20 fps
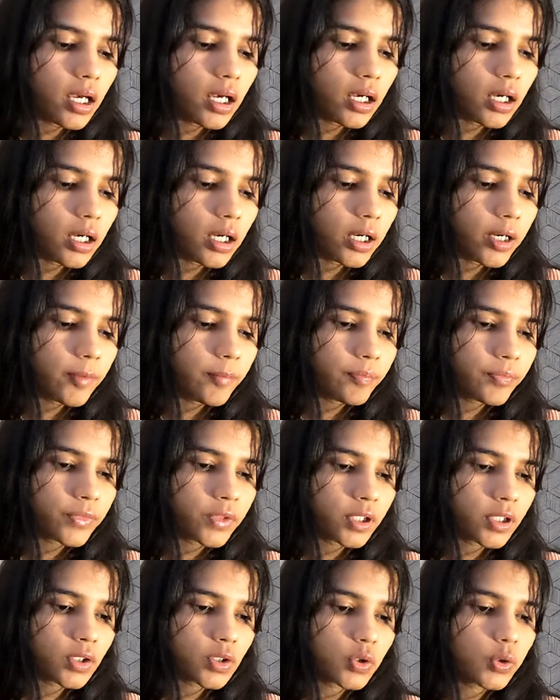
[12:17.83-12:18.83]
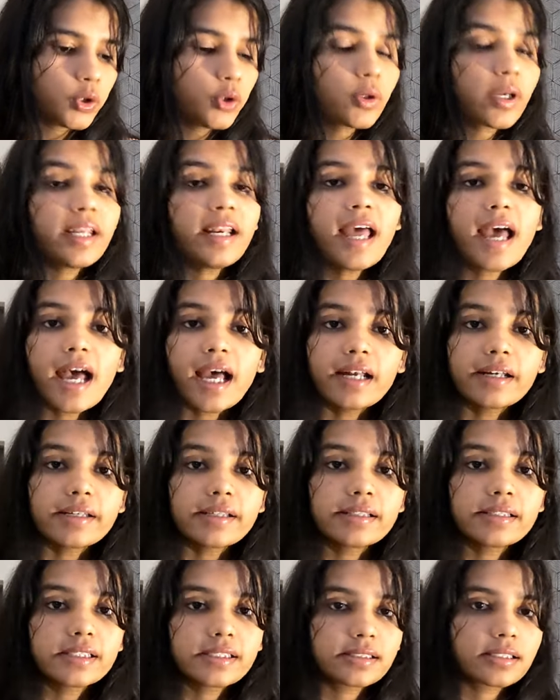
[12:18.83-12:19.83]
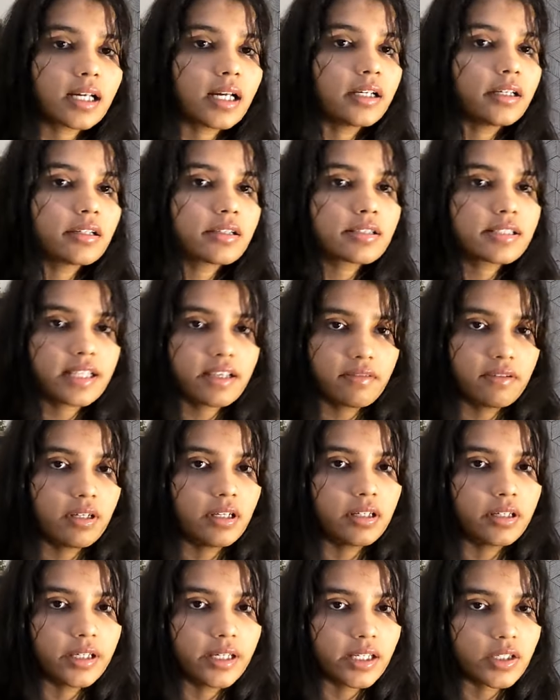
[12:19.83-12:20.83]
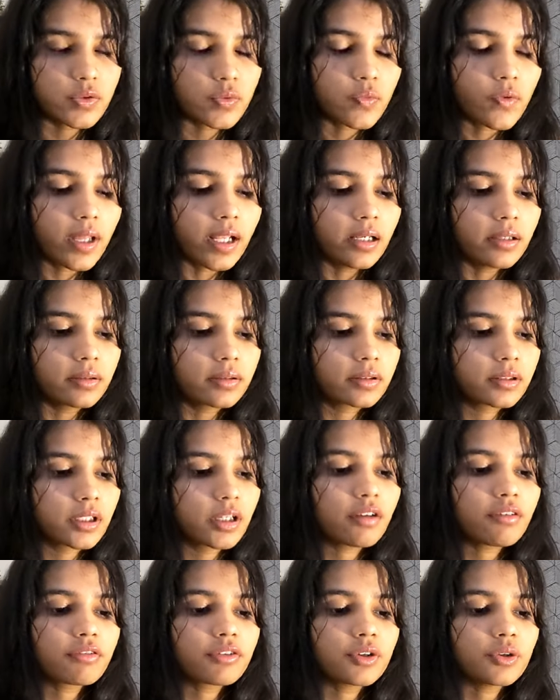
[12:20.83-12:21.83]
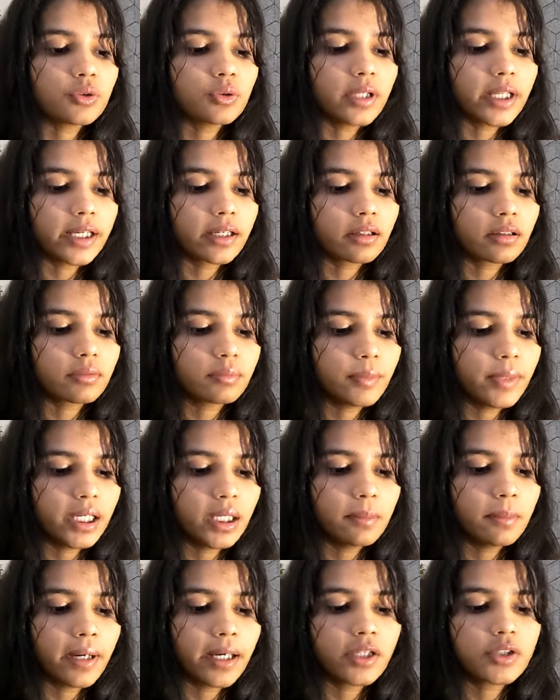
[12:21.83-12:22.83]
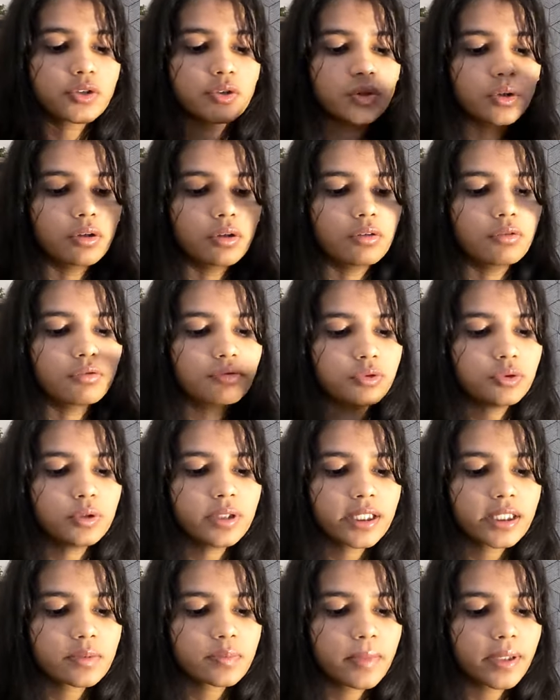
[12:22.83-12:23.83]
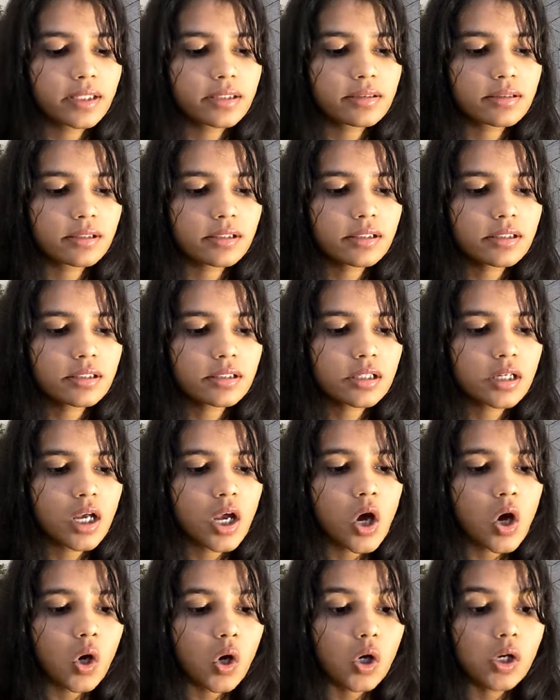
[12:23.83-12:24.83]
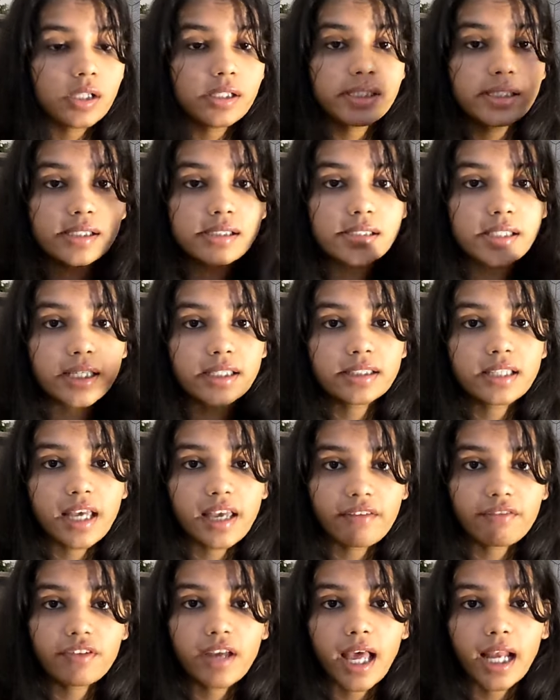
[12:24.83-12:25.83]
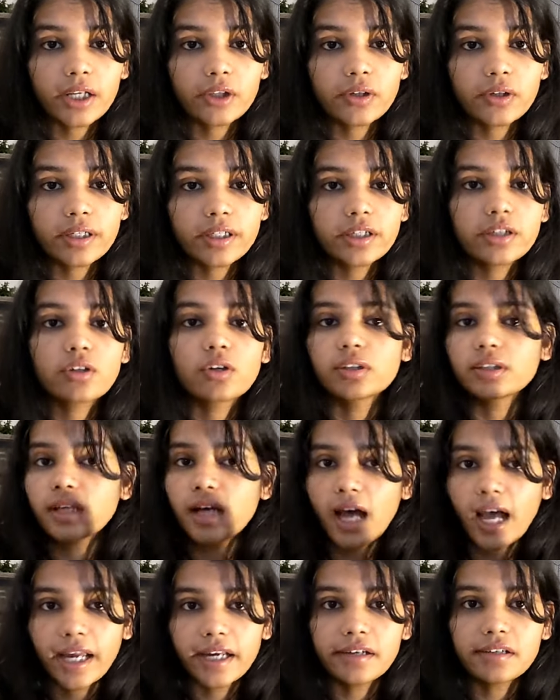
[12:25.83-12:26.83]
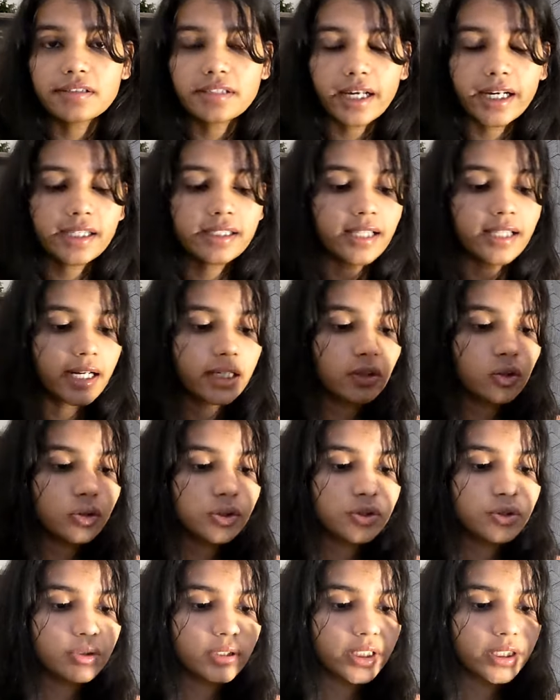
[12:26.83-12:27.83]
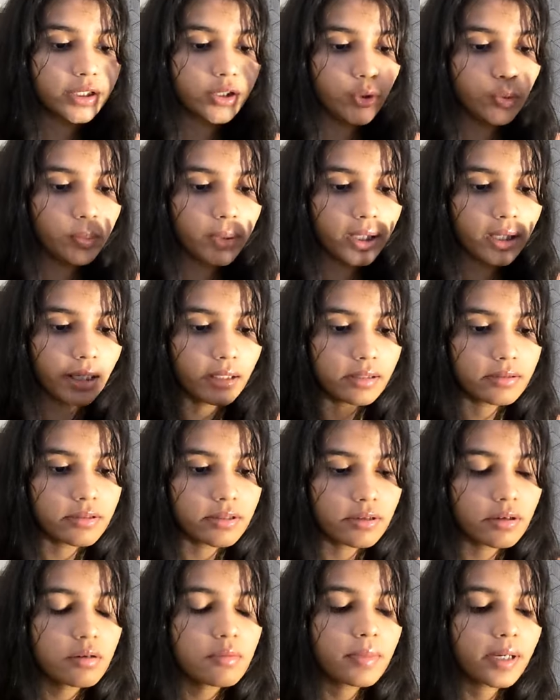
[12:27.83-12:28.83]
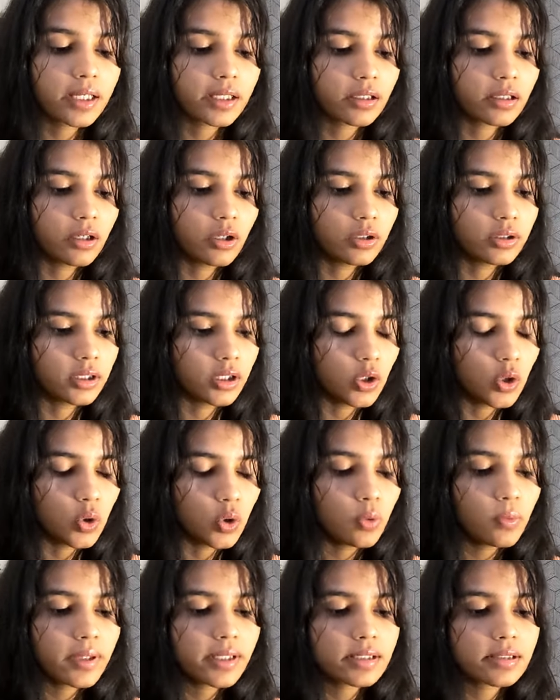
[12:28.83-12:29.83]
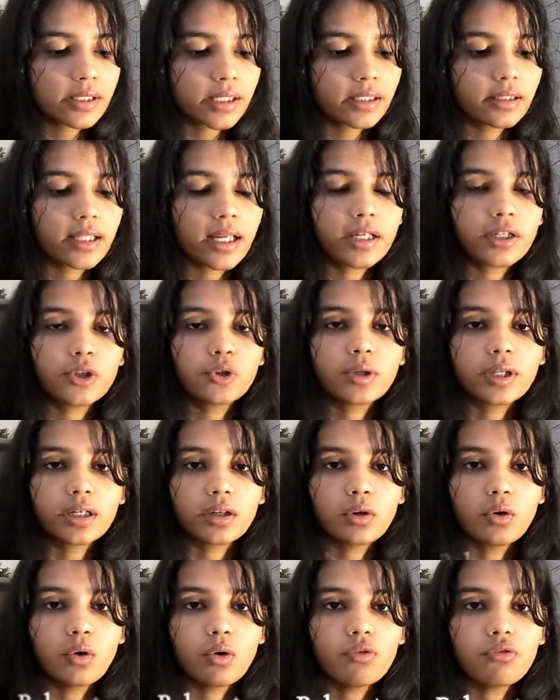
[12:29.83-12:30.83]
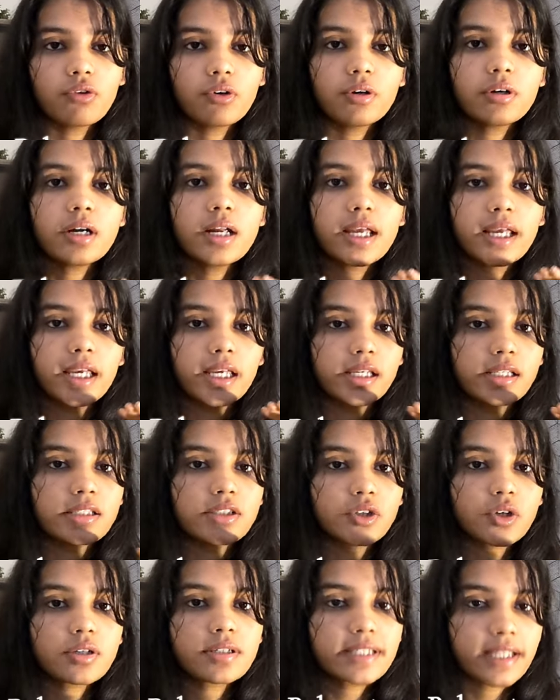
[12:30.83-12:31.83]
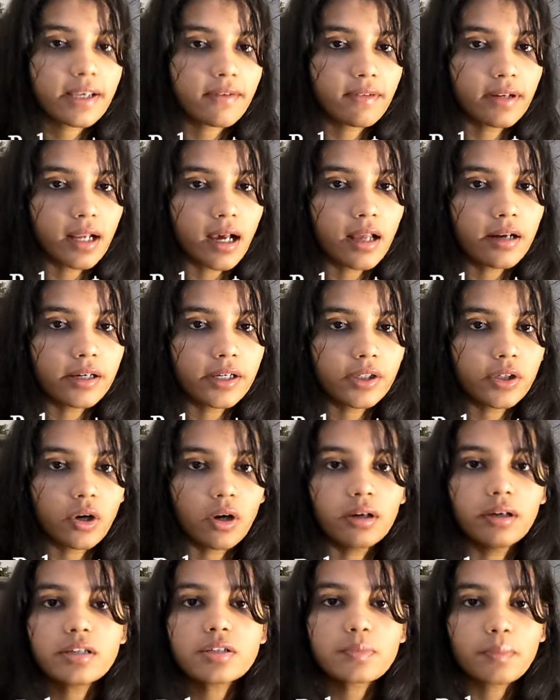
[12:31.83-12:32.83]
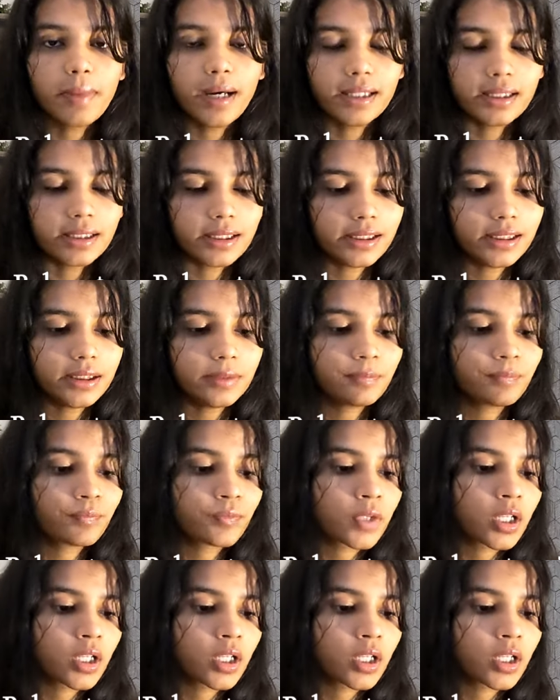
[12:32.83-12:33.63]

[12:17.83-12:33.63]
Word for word: um, so you can handle this under 700 as well if you like minimize your food expenses all these things i have calculated on the higher side that also need to be considered but lo the lowest thing that you can go for is your 700 dollars monthly